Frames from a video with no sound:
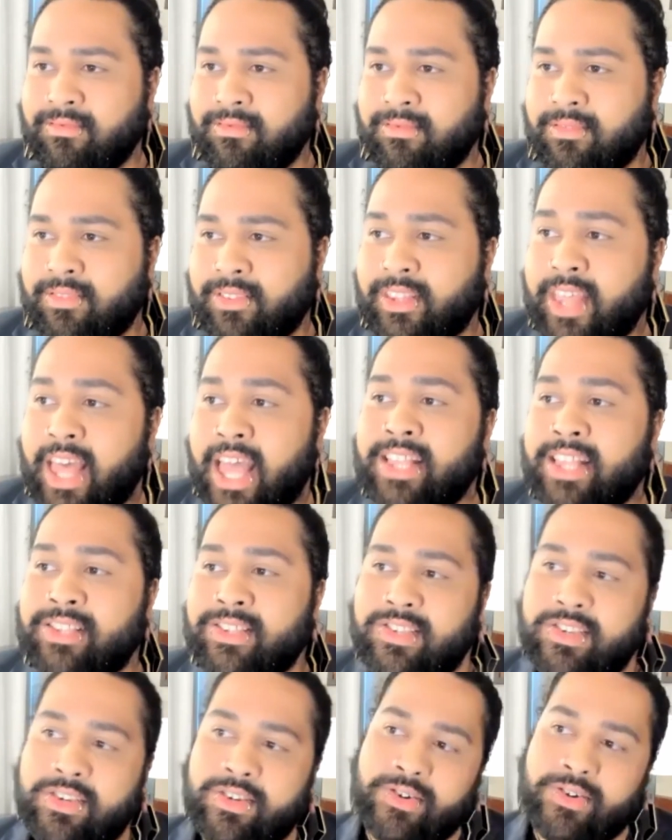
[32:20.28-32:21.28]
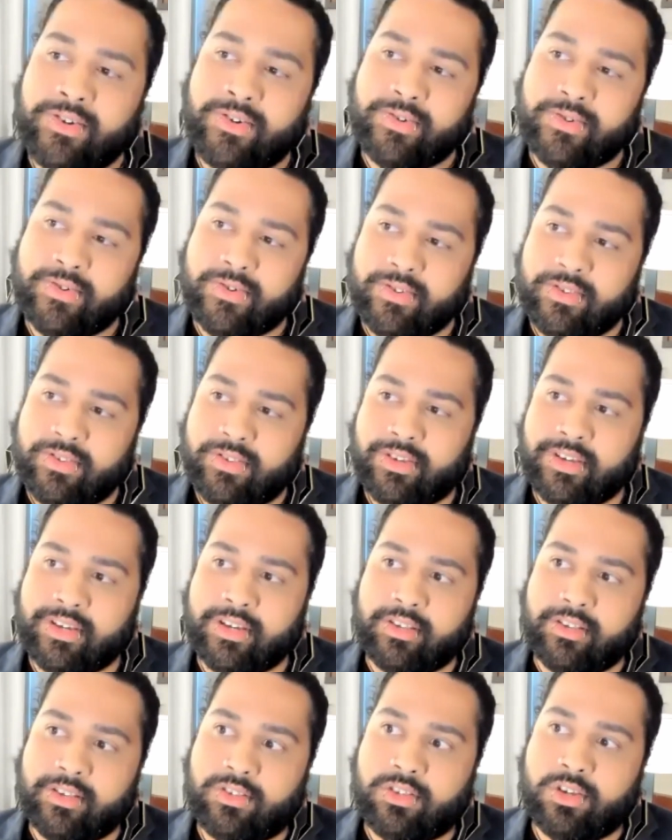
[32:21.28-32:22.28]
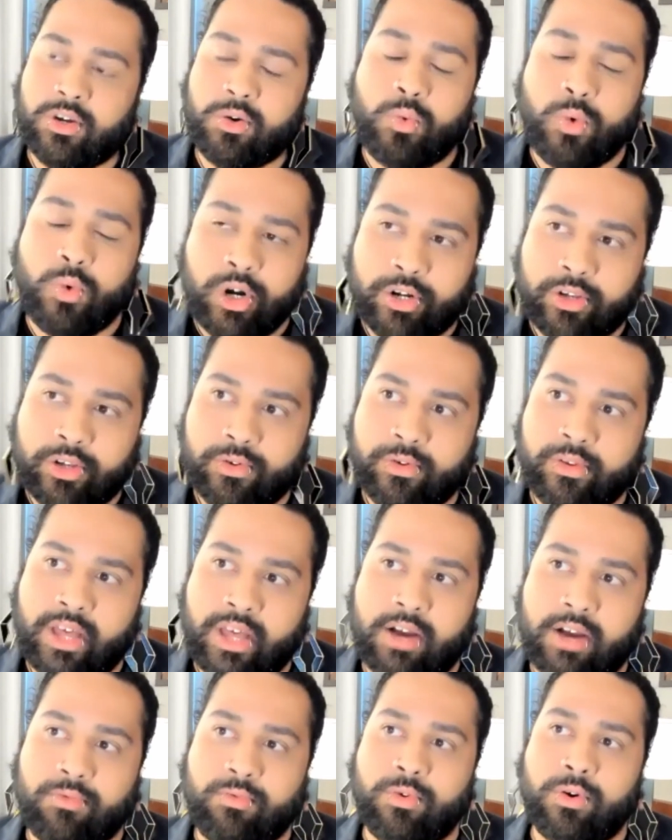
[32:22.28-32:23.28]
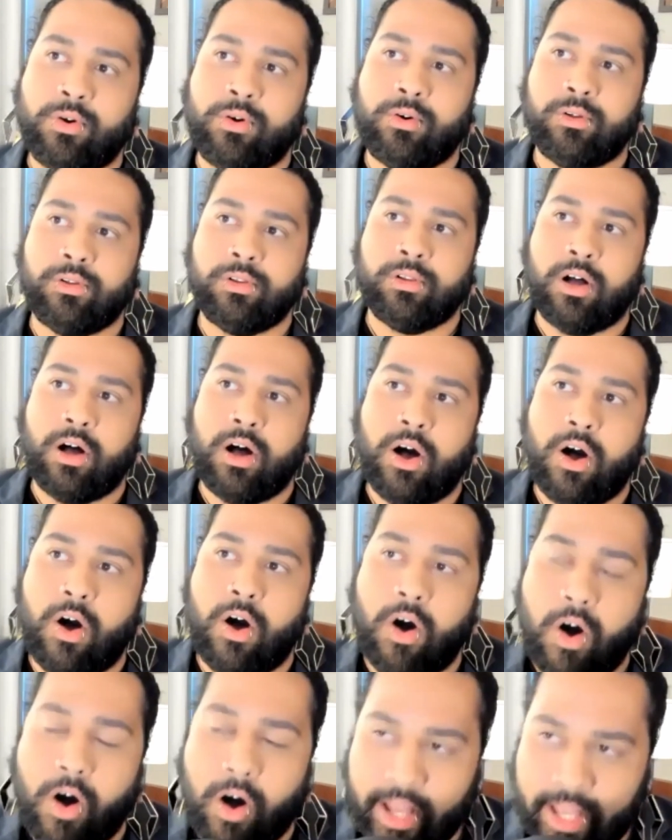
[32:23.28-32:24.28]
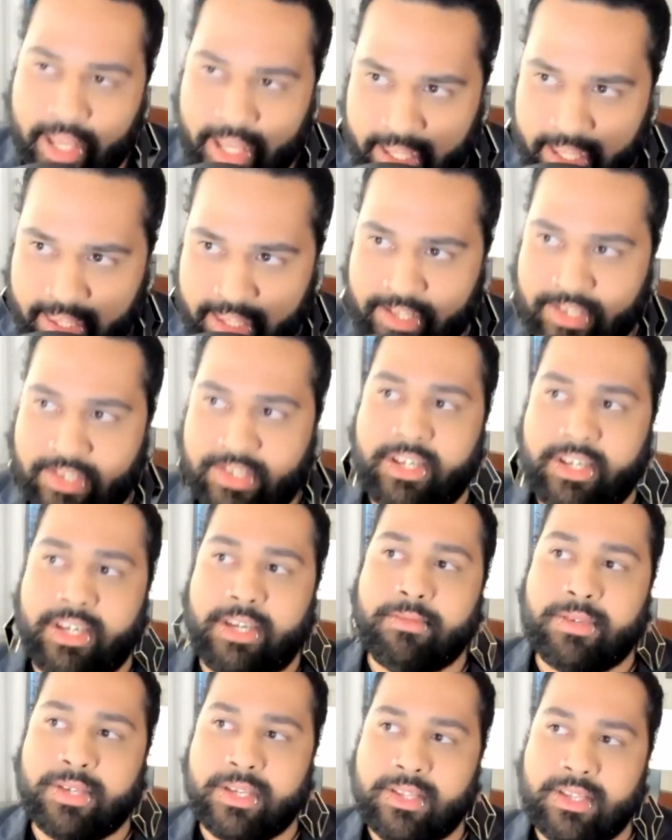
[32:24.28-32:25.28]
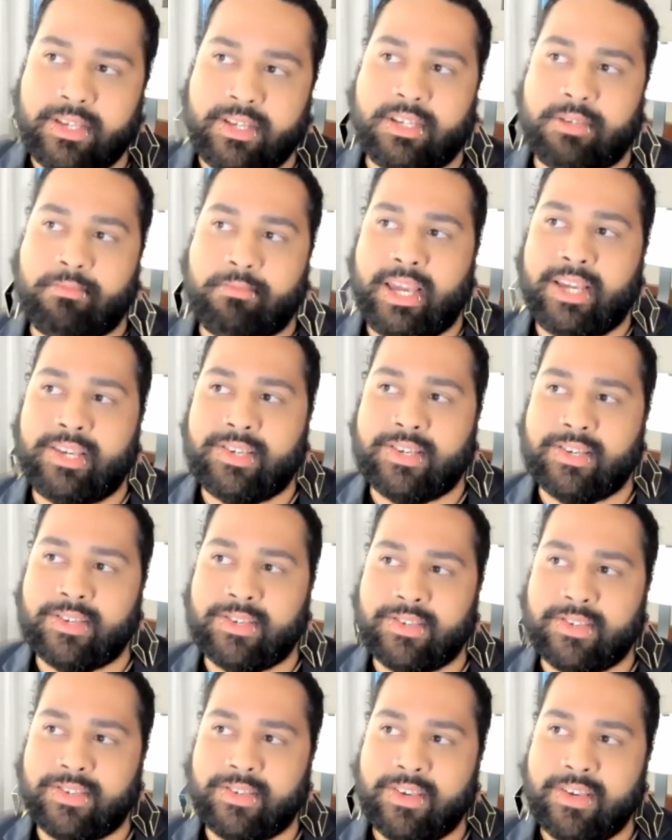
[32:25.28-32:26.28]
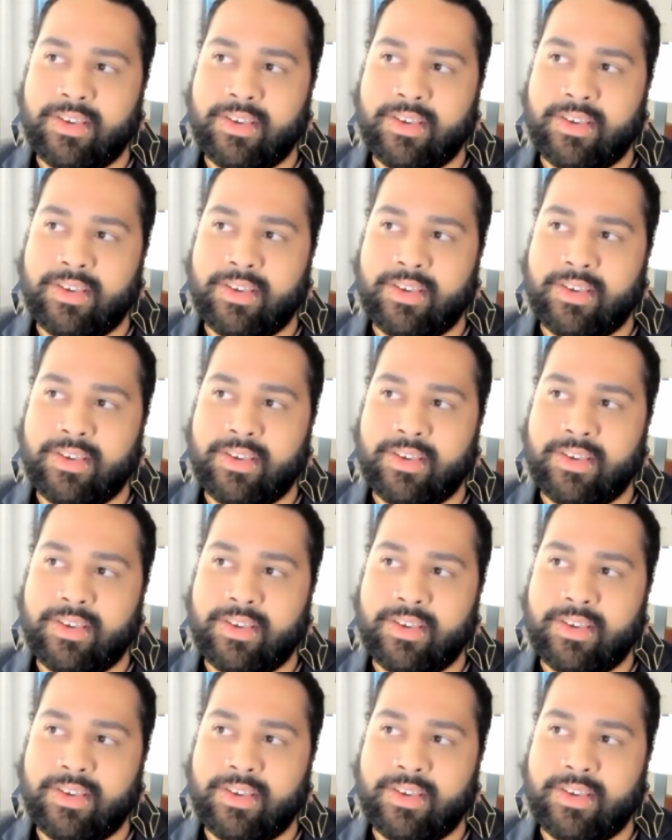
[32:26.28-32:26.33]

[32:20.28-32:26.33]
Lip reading: then to work through that role in these teams, in these spaces,